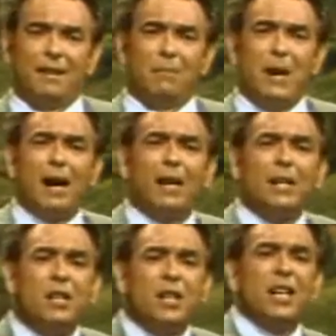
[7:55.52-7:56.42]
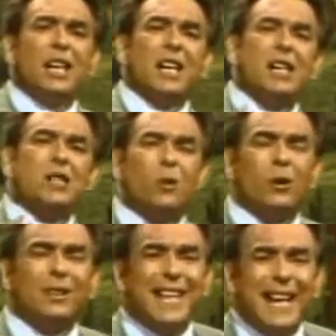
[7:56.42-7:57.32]
Marriage is
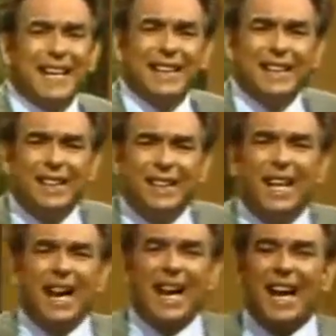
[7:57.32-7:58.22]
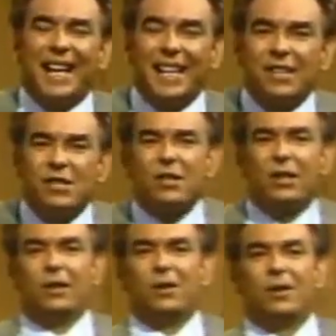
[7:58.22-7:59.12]
ordained and
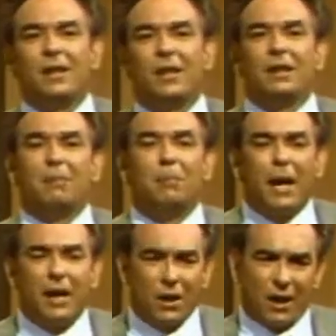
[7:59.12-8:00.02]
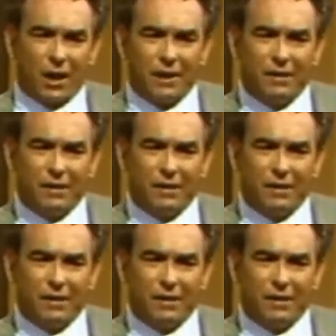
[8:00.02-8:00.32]
instituted by God.